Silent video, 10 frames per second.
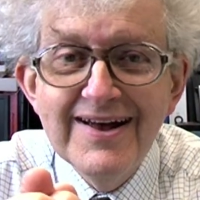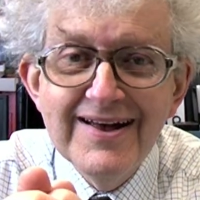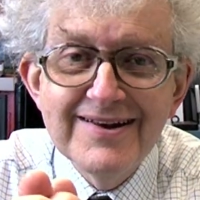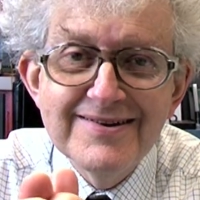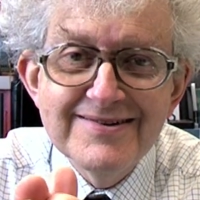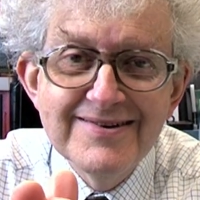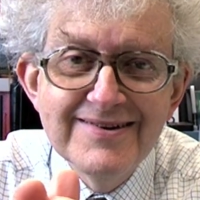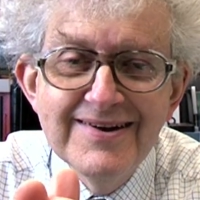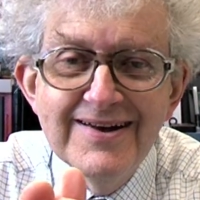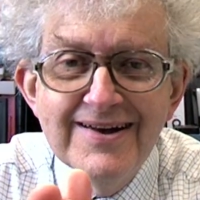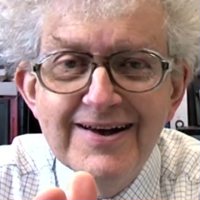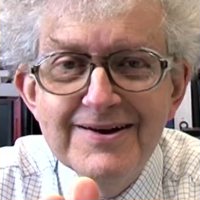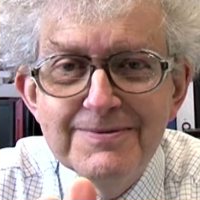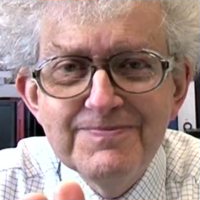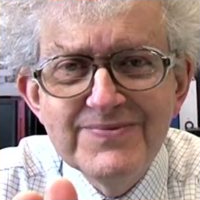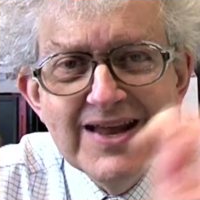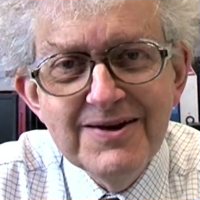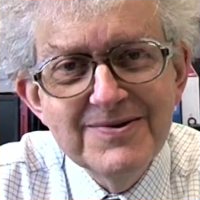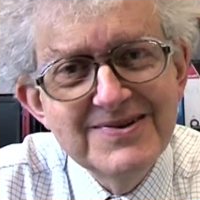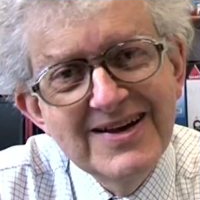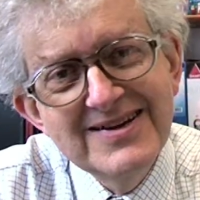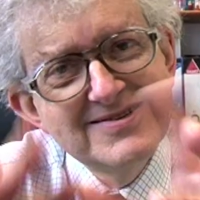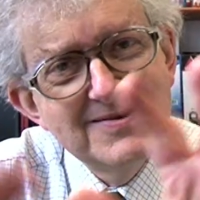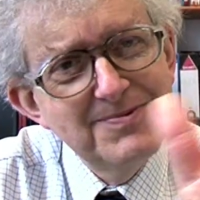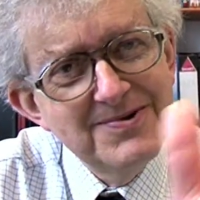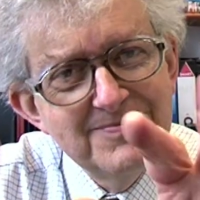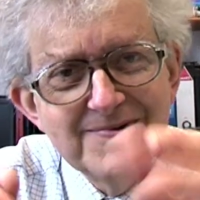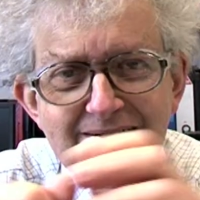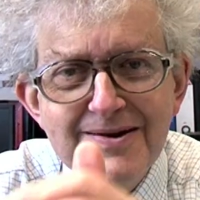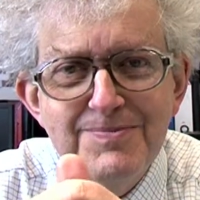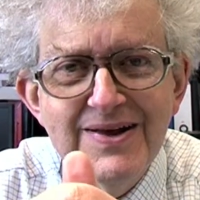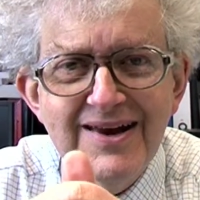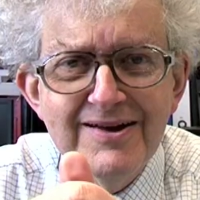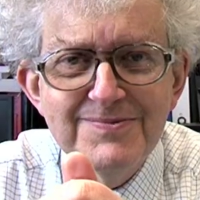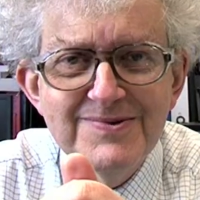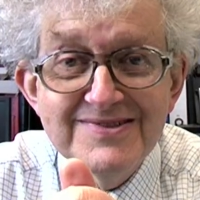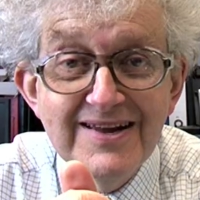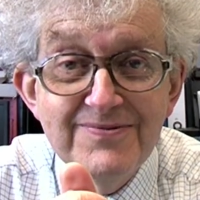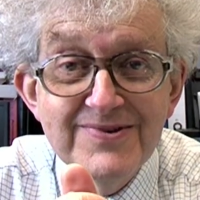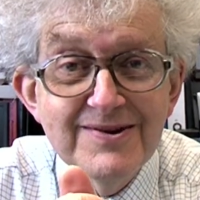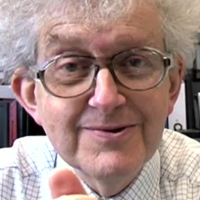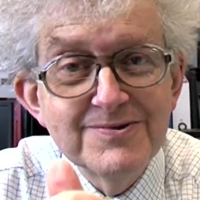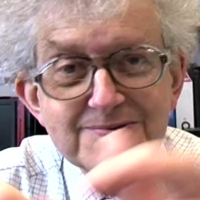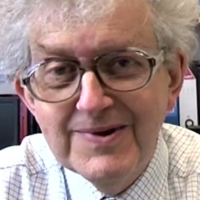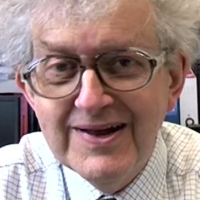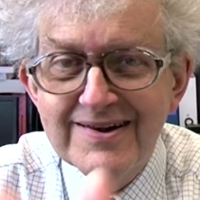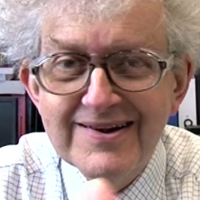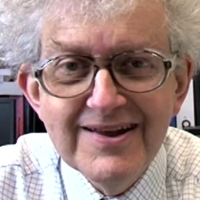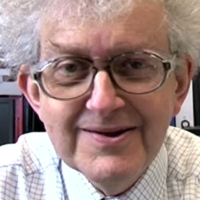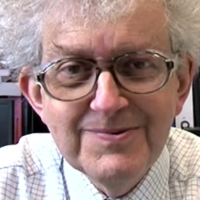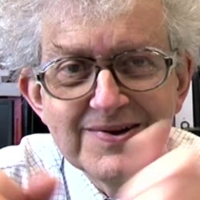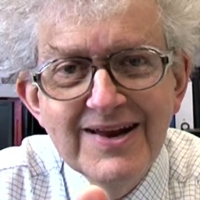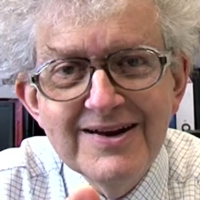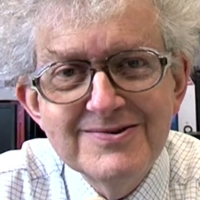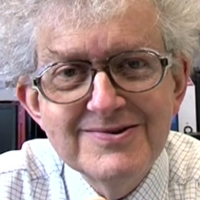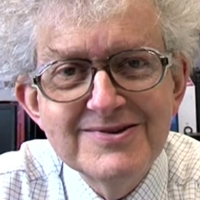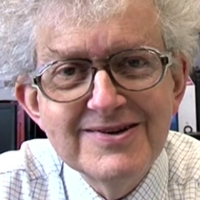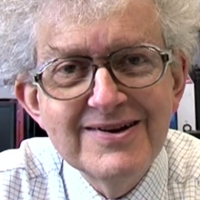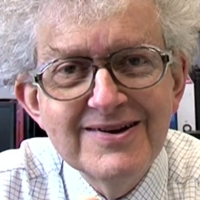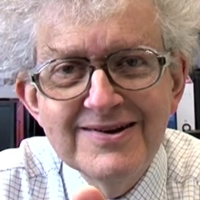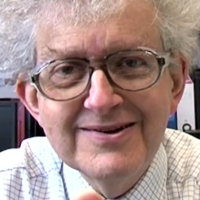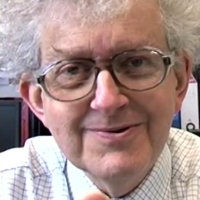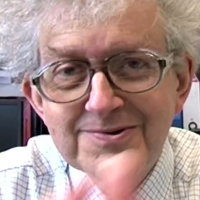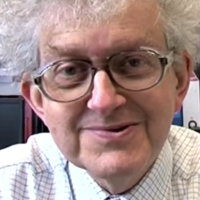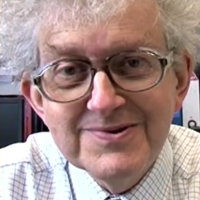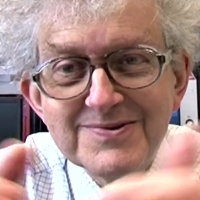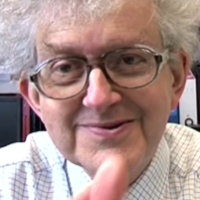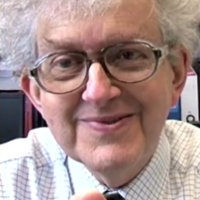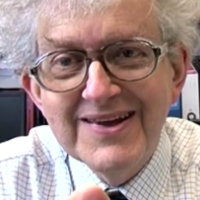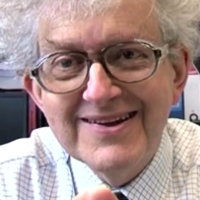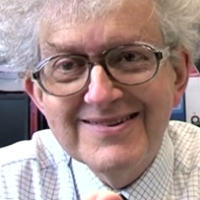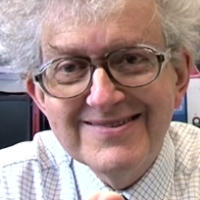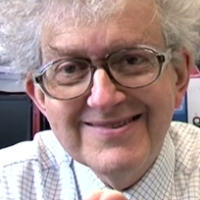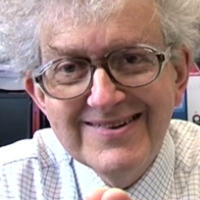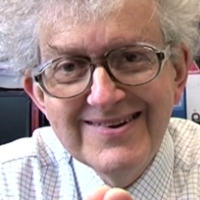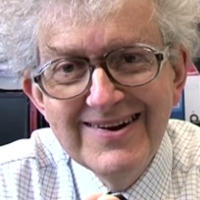And nowadays it wouldn't really be allowed with safety laws. We had liquid nitrogen and all sorts of things.